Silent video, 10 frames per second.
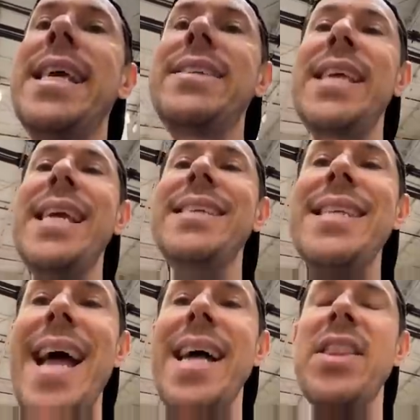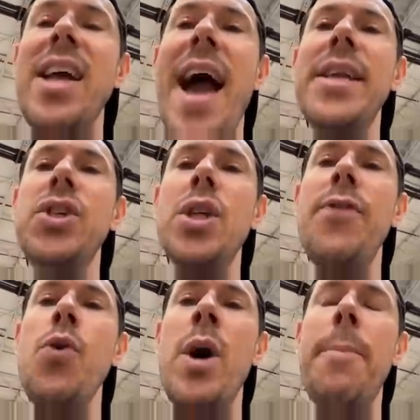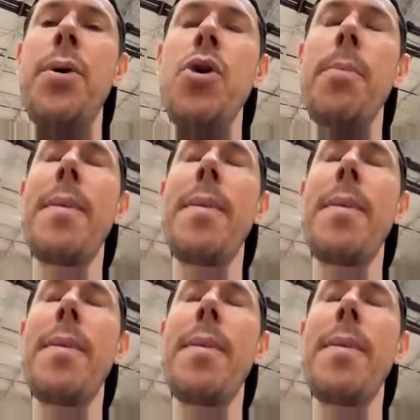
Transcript: This is not the kind of stuff you want to put in your